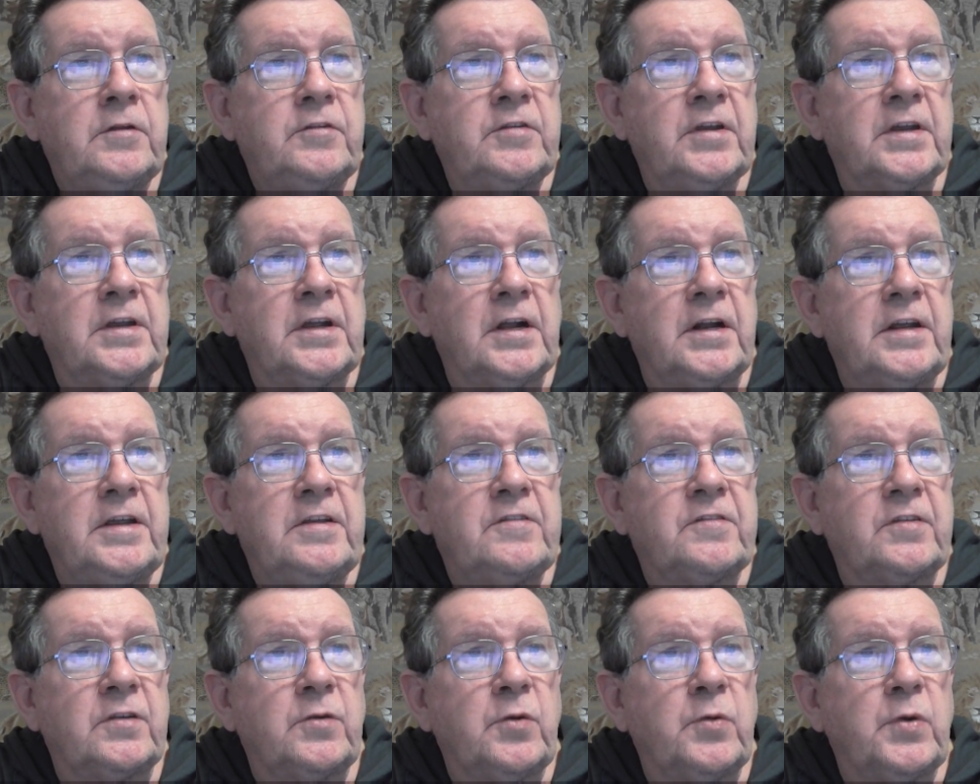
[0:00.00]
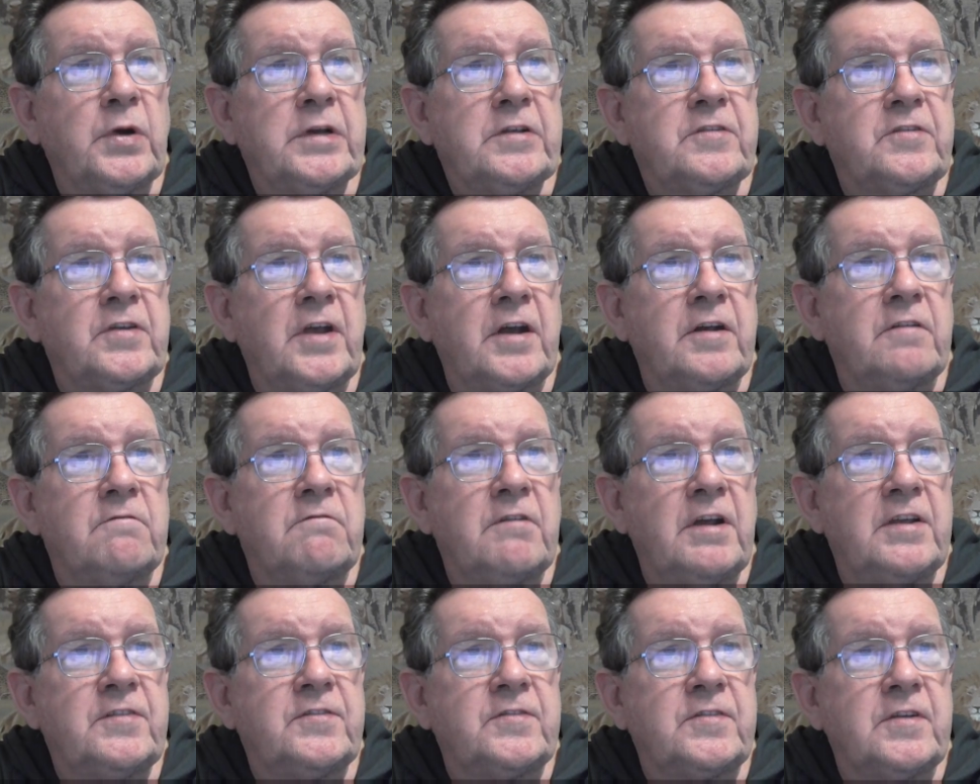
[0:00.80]
Jingalisa was
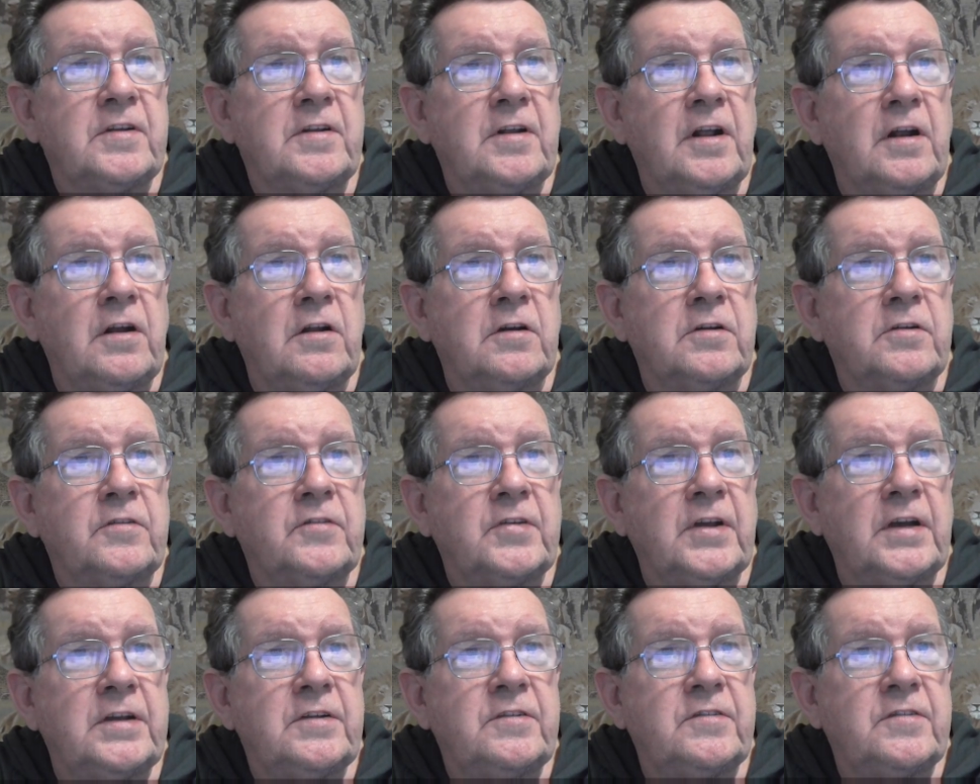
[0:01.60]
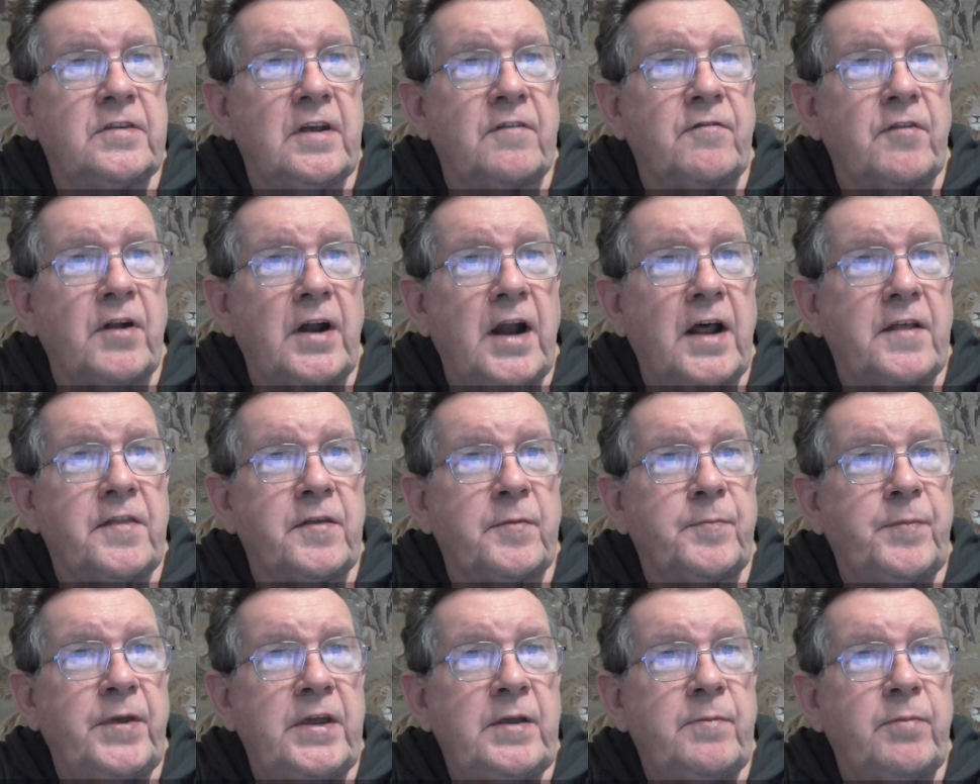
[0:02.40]
arrested alongside several
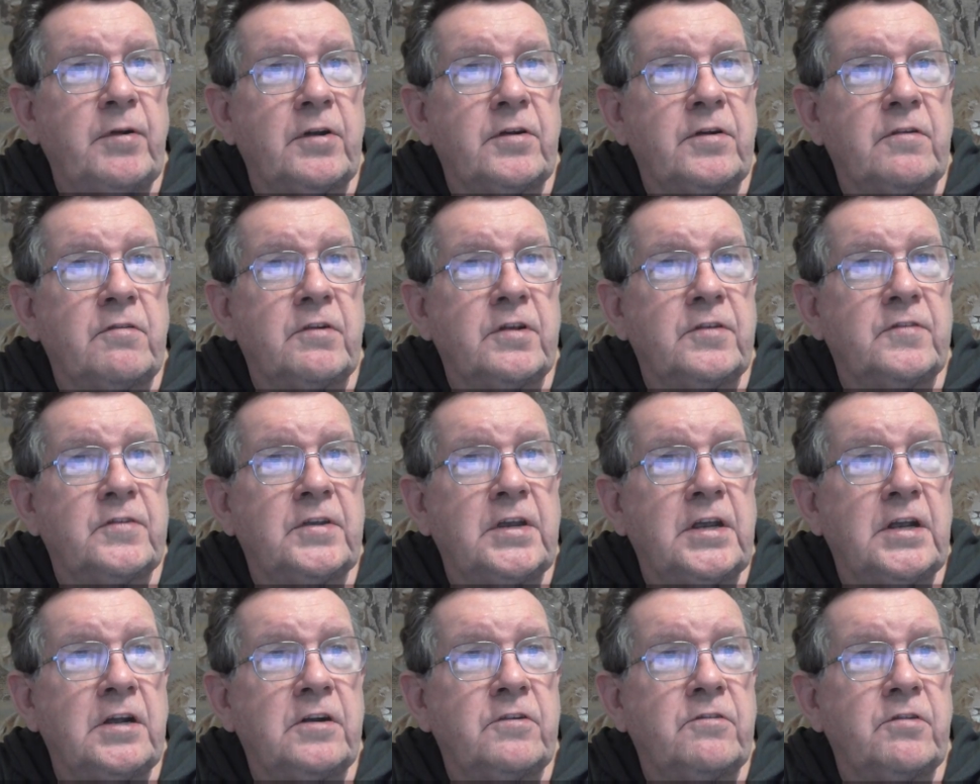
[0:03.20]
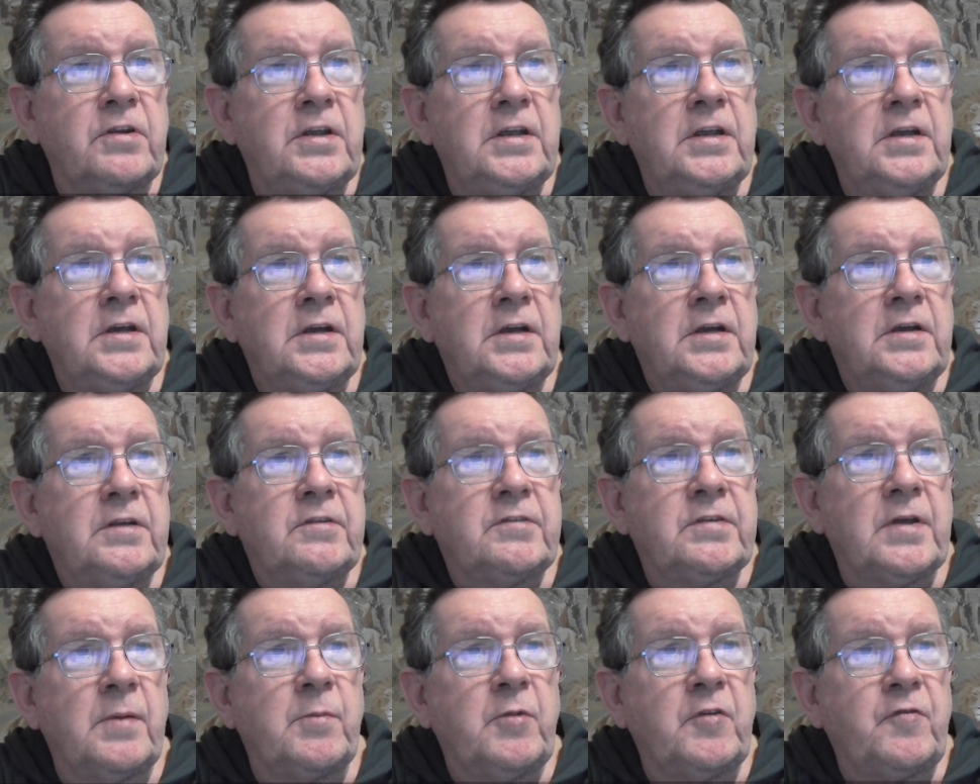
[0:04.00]
other people across the country,
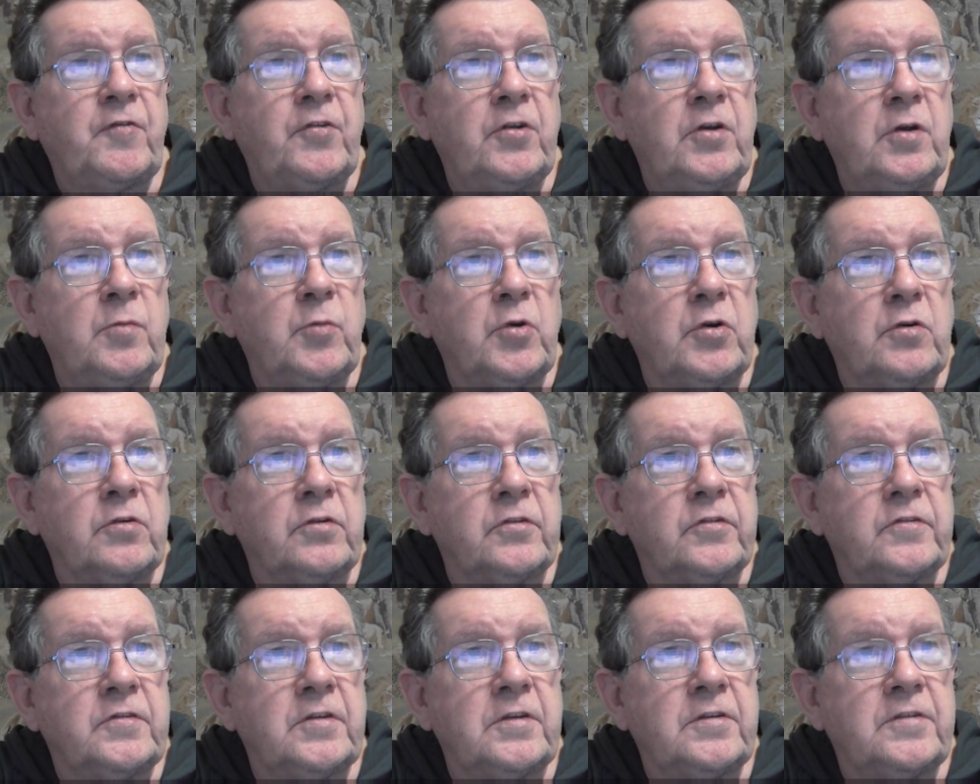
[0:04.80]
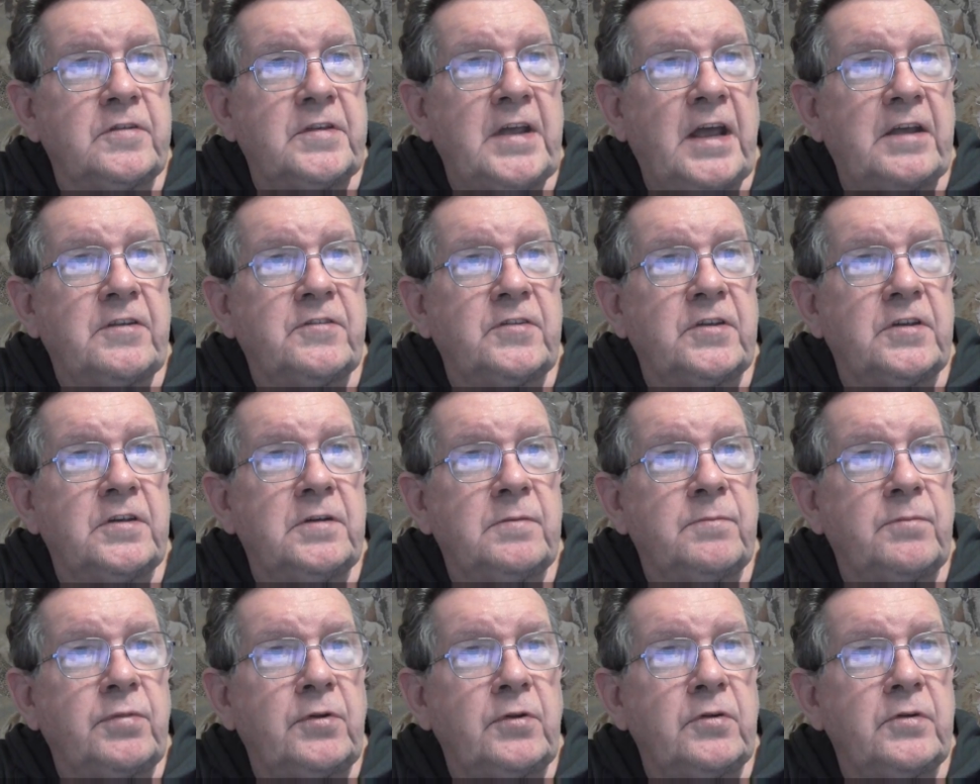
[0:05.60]
some of whom were also Sassa
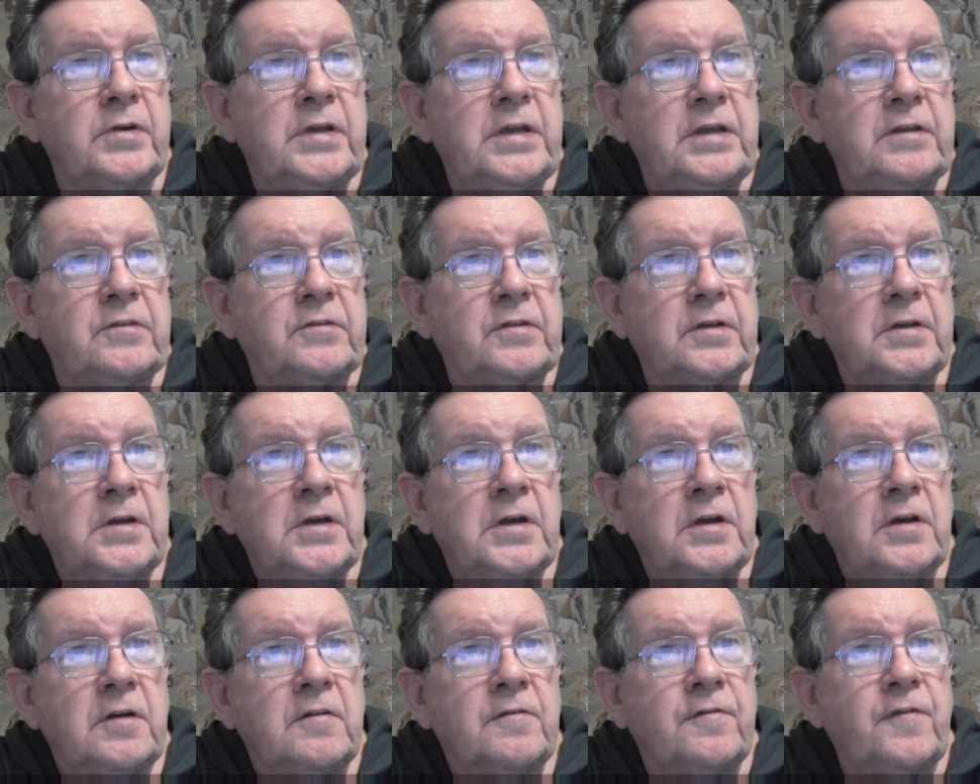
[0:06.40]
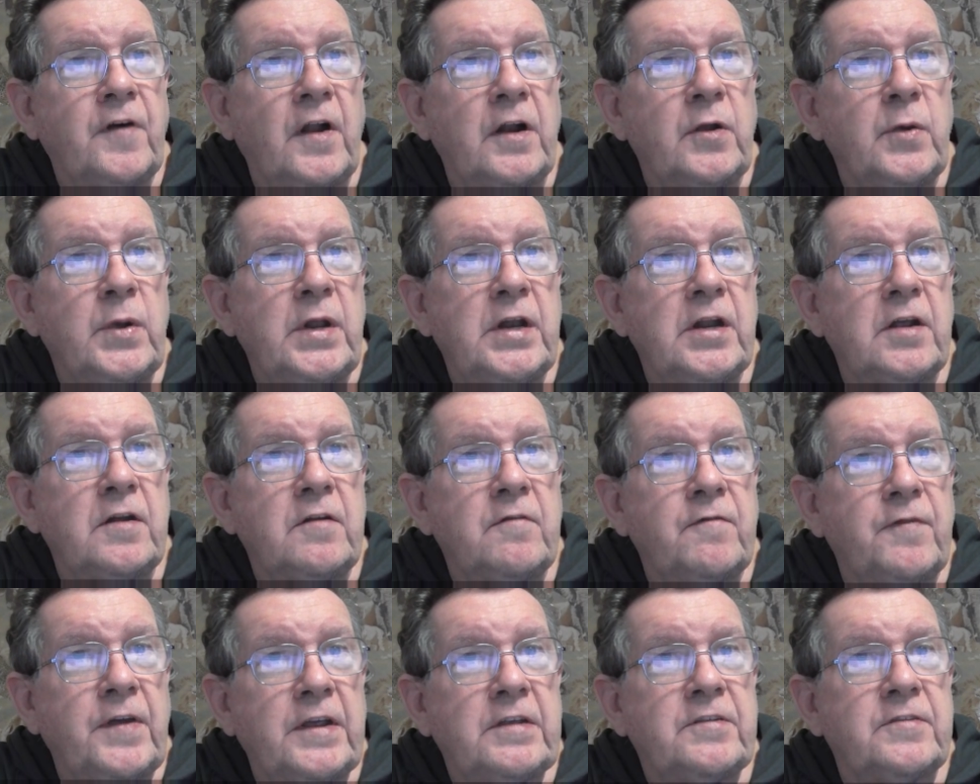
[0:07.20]
employees, following
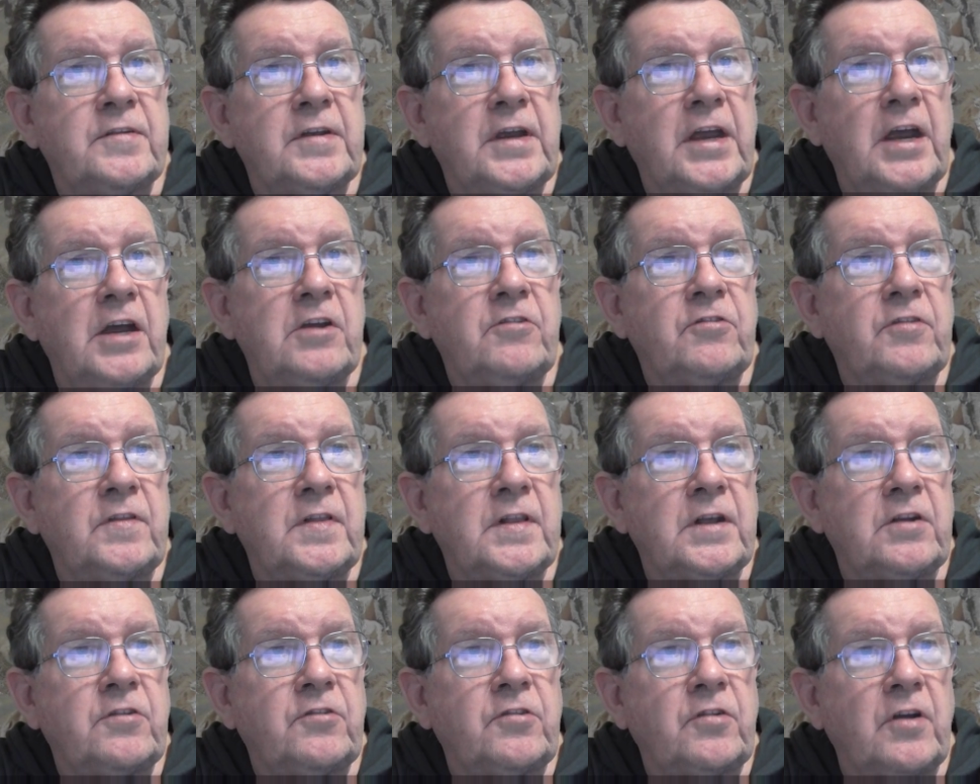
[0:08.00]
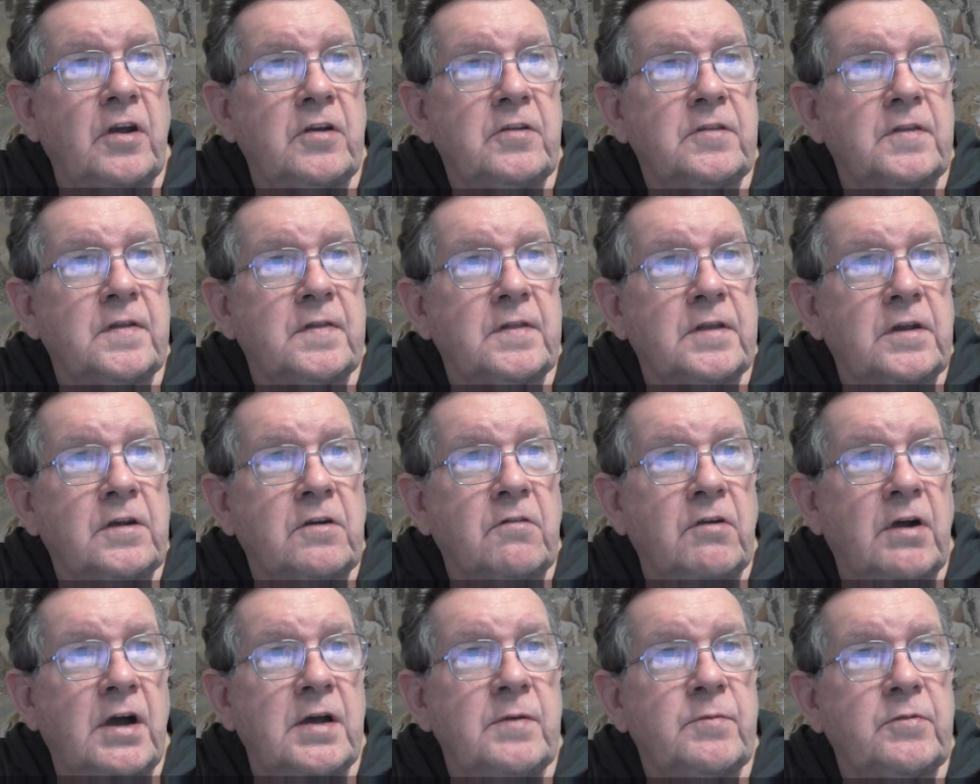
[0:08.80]
an investigation that showed that the
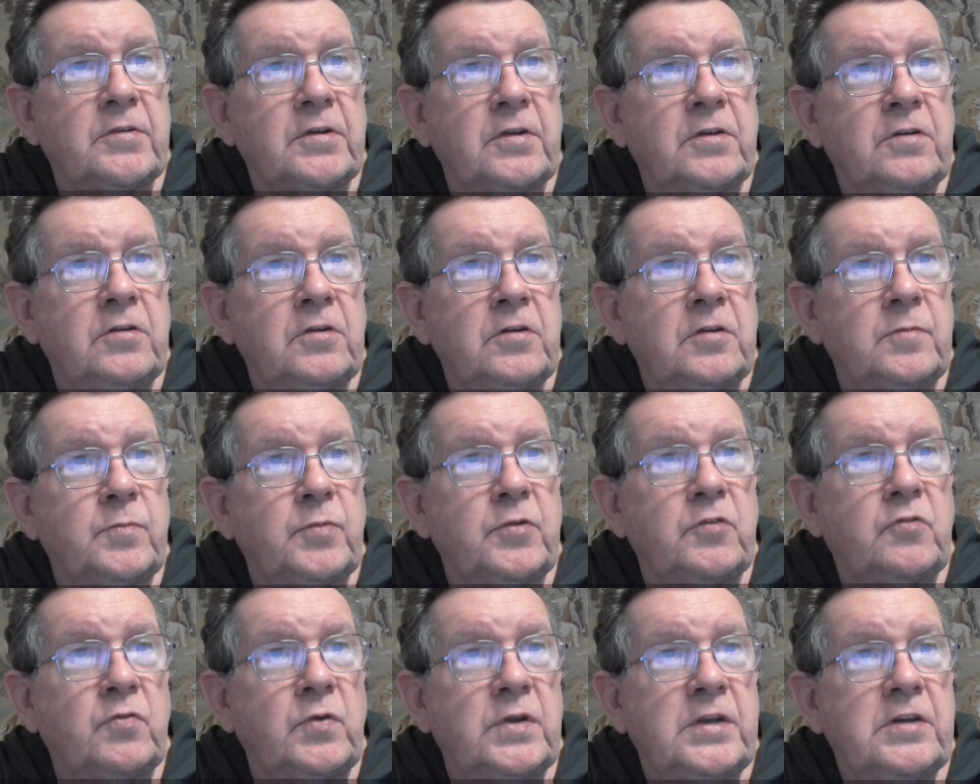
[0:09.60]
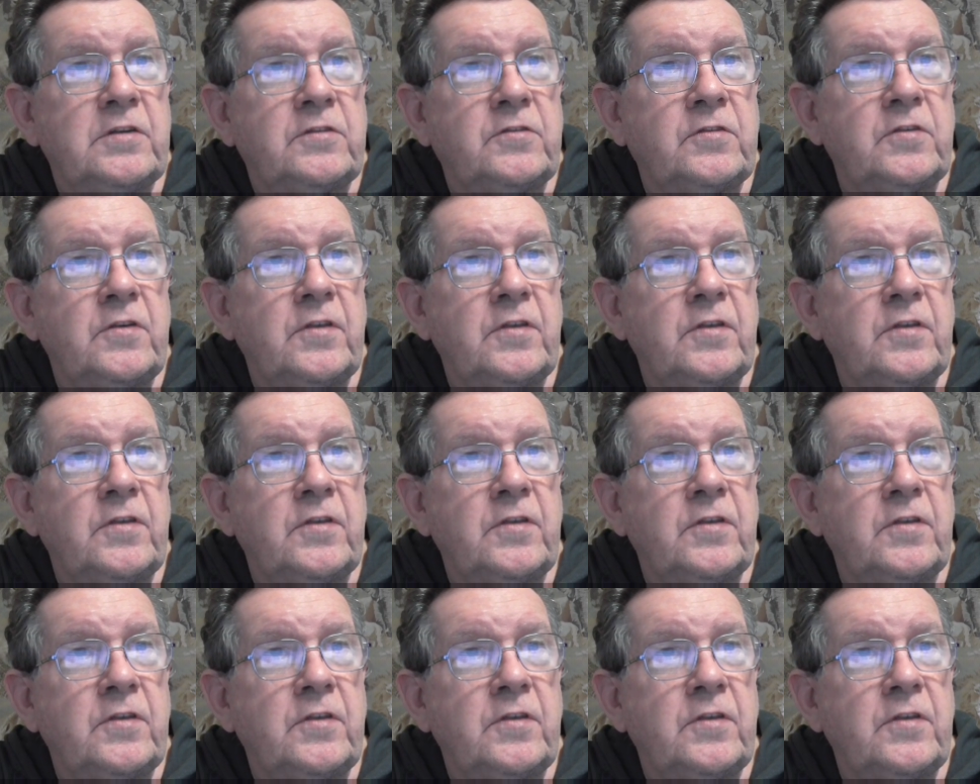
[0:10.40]
crimes occurred between